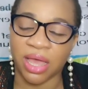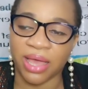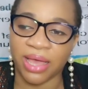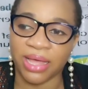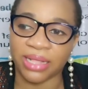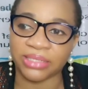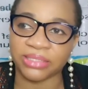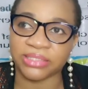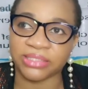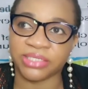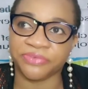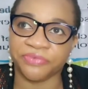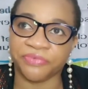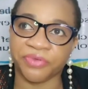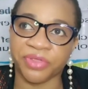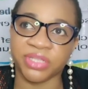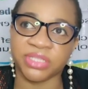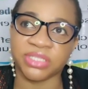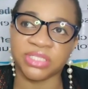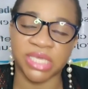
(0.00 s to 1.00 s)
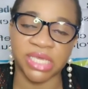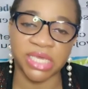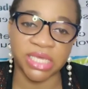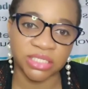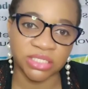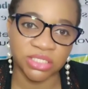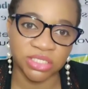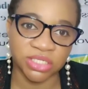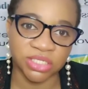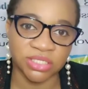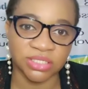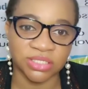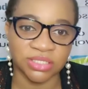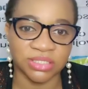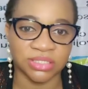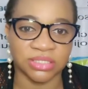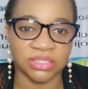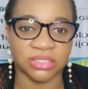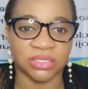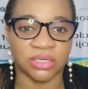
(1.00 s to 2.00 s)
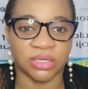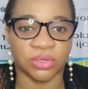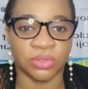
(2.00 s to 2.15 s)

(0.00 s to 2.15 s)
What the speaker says: at different ages